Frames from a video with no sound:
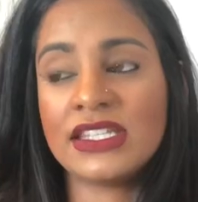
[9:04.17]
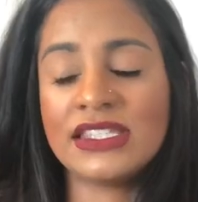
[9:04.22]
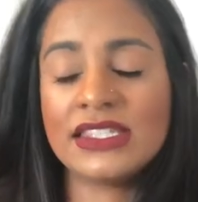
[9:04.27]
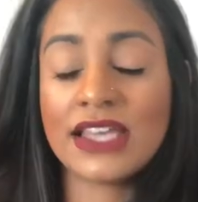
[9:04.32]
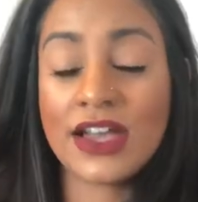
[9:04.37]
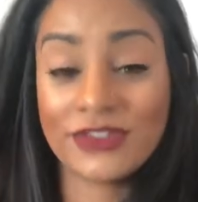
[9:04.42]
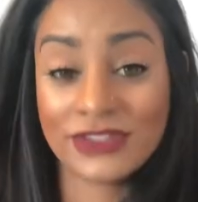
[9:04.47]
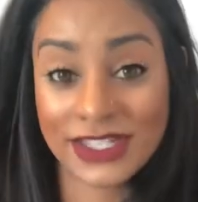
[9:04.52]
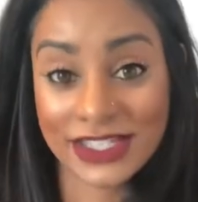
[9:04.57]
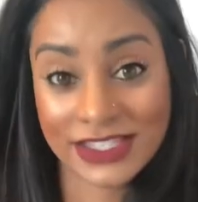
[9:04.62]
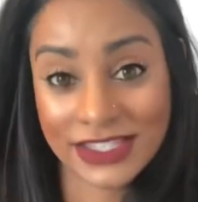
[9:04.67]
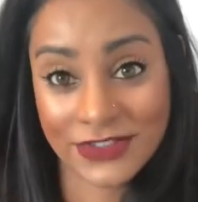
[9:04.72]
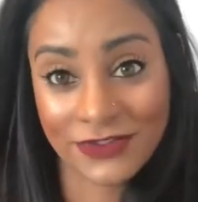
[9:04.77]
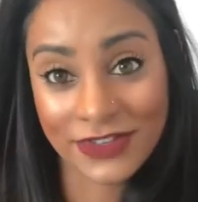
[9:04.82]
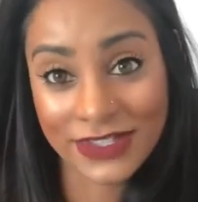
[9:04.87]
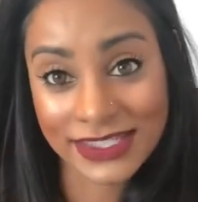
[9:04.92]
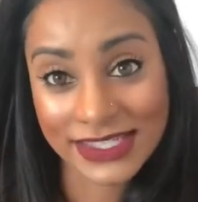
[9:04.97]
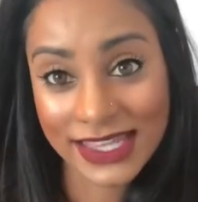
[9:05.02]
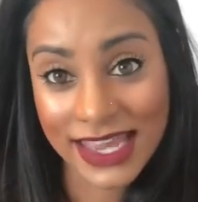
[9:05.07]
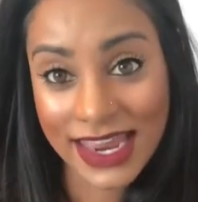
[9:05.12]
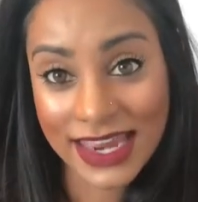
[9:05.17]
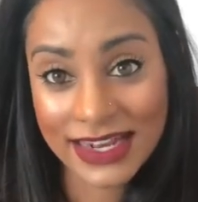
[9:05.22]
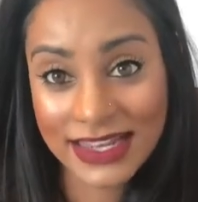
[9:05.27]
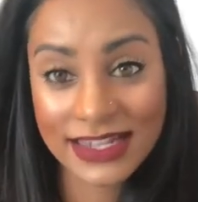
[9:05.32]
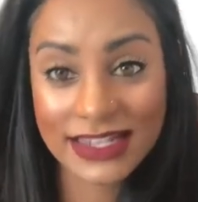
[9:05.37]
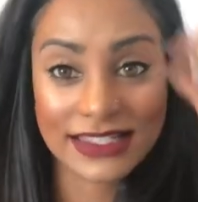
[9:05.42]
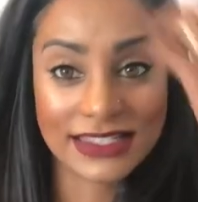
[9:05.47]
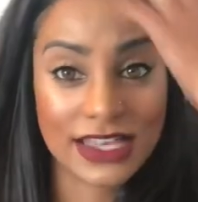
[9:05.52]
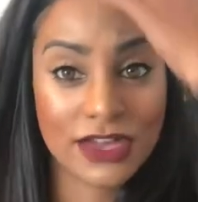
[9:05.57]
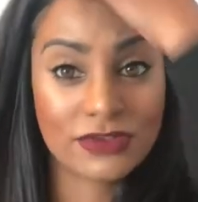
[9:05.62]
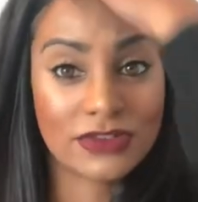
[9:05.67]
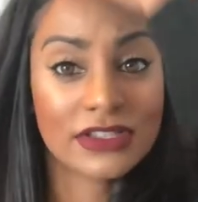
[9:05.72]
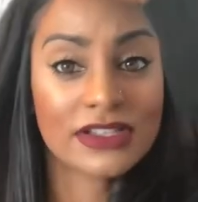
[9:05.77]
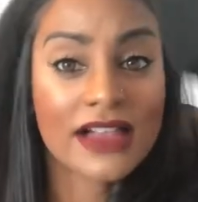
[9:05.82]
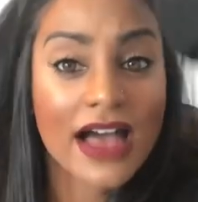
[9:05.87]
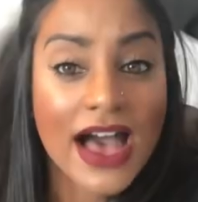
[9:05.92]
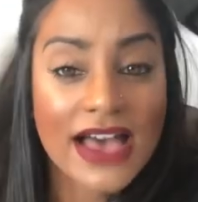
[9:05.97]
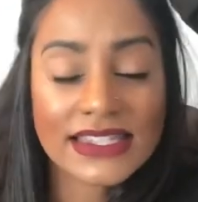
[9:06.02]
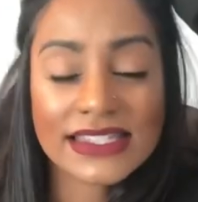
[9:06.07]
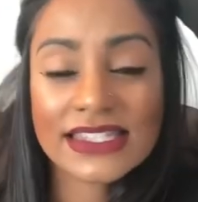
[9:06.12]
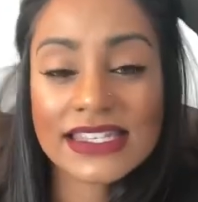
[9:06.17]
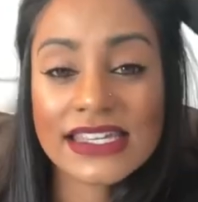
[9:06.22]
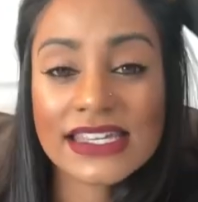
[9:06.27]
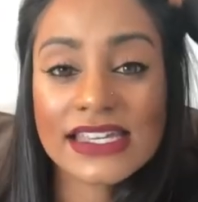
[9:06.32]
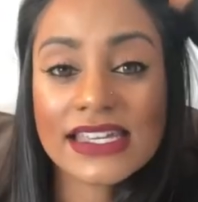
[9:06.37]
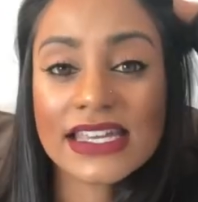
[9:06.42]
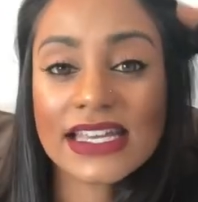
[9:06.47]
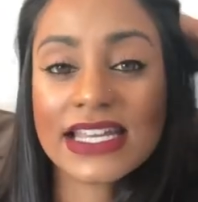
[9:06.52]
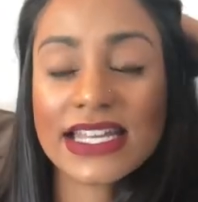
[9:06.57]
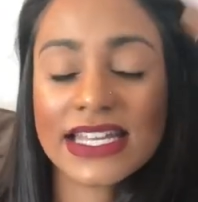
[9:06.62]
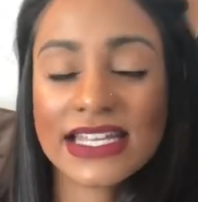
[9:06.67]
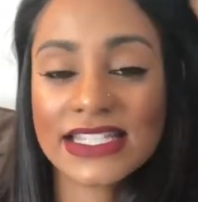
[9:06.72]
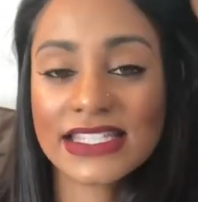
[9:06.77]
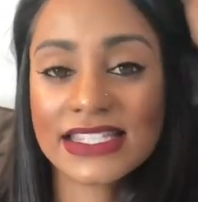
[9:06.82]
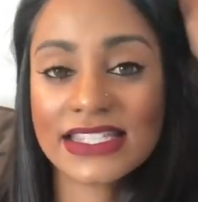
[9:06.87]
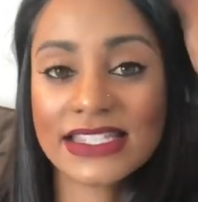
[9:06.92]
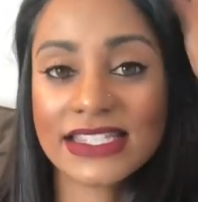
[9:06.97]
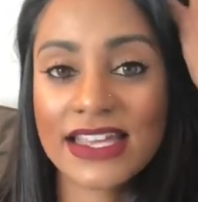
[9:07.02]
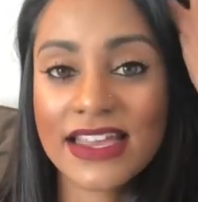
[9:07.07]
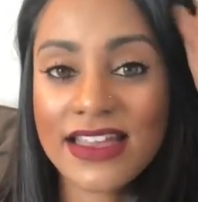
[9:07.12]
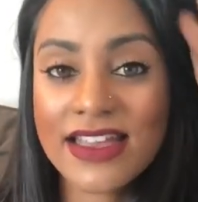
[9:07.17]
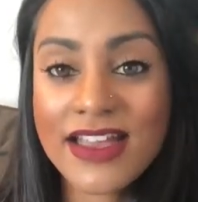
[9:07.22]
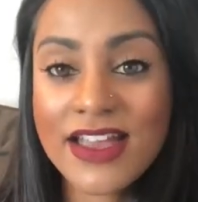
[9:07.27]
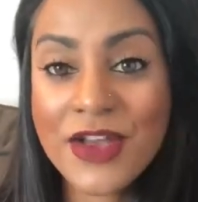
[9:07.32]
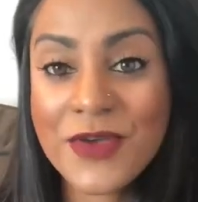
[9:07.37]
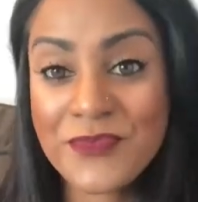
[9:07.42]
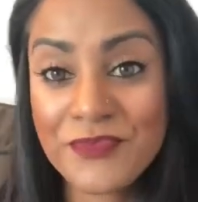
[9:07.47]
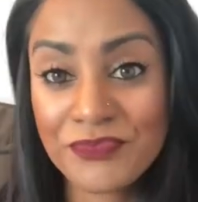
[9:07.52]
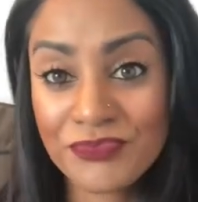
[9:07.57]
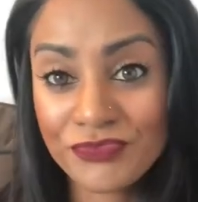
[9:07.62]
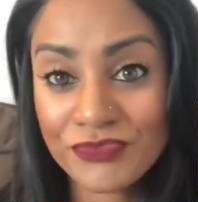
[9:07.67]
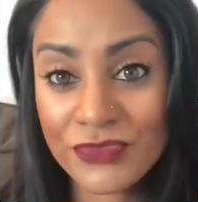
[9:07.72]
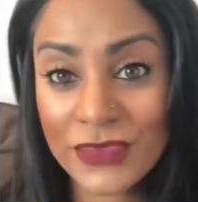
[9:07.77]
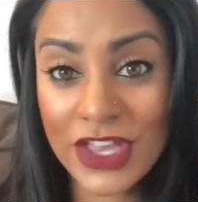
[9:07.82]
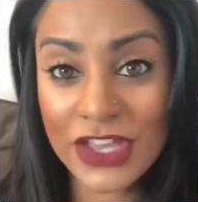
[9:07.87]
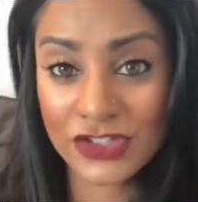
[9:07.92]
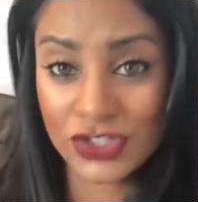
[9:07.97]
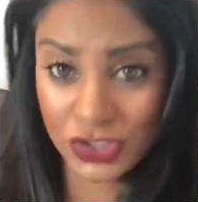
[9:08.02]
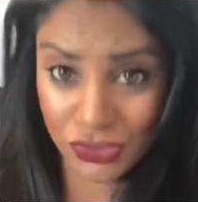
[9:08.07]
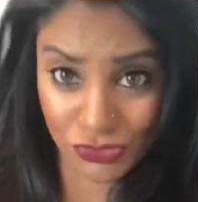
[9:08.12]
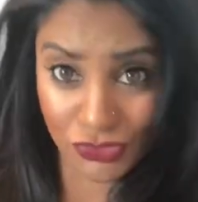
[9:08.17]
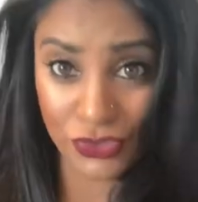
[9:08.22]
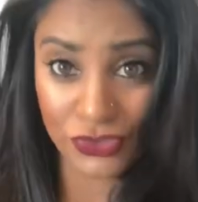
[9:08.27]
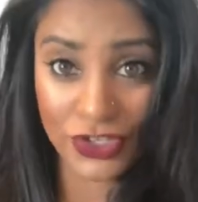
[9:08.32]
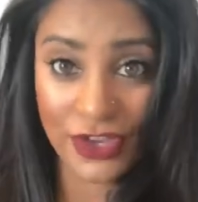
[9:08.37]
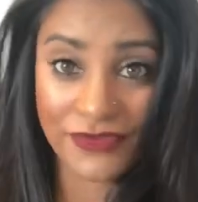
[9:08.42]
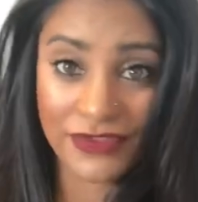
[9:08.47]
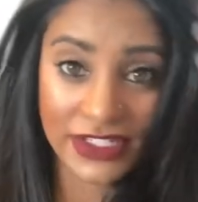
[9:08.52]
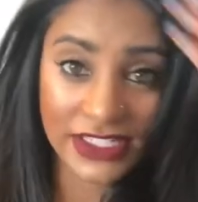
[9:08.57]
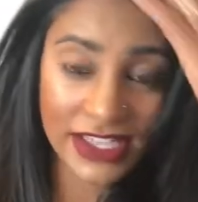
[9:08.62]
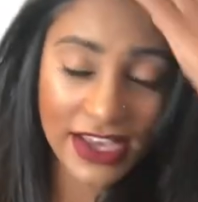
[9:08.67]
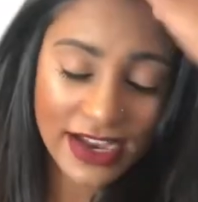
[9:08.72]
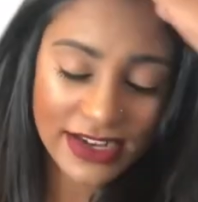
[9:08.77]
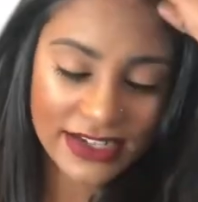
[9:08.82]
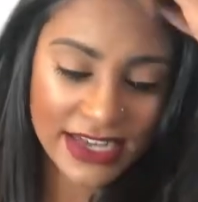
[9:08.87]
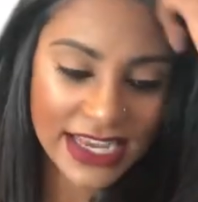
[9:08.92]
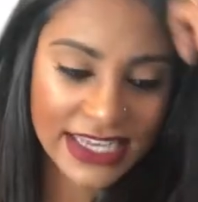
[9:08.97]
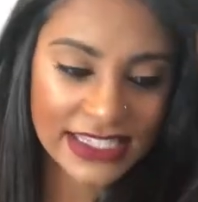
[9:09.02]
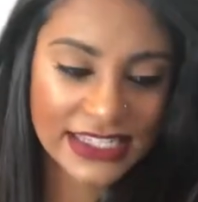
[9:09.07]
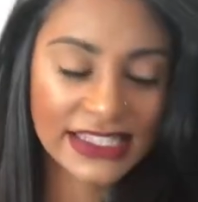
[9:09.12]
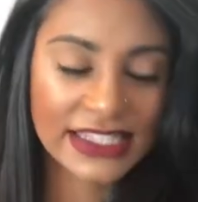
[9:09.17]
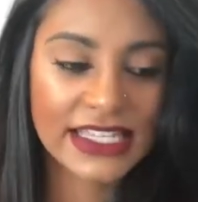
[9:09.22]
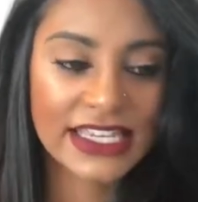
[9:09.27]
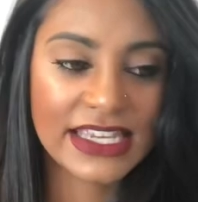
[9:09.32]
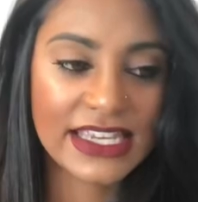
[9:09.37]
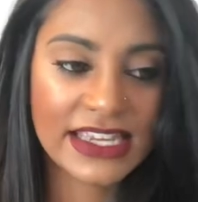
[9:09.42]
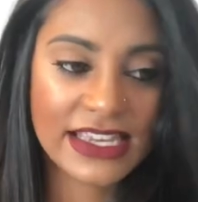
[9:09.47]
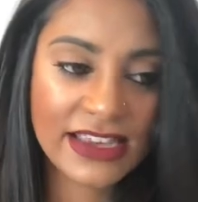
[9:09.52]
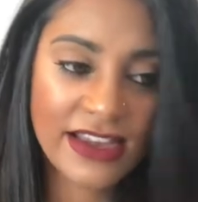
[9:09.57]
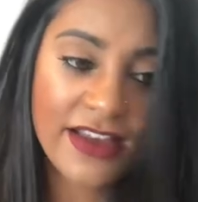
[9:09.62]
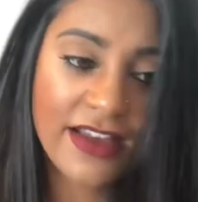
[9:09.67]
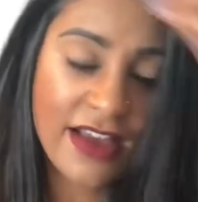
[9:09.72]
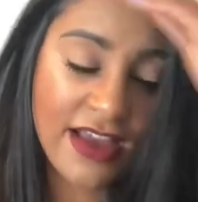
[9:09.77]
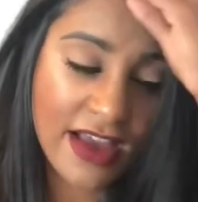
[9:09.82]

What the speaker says: sounds like sophisticated, it sounds classy, it just rolls off the tongue nicely.